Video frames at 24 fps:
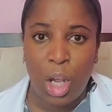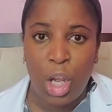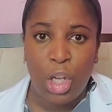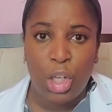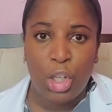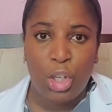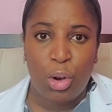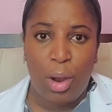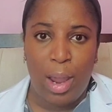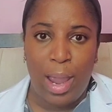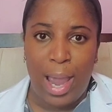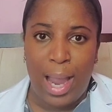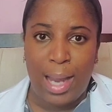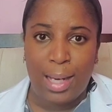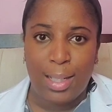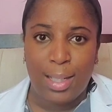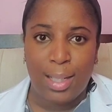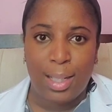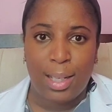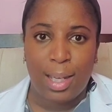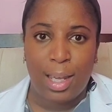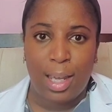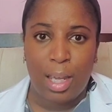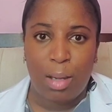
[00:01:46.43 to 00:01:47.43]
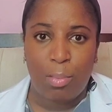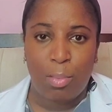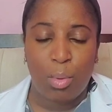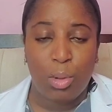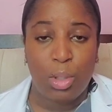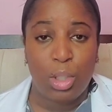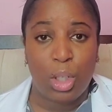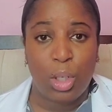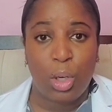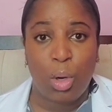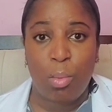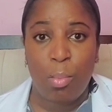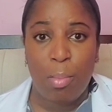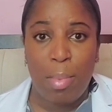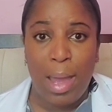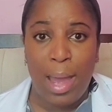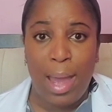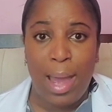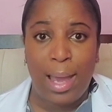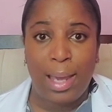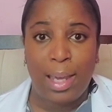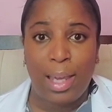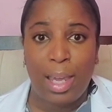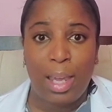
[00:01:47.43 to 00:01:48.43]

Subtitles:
you're actually able to go back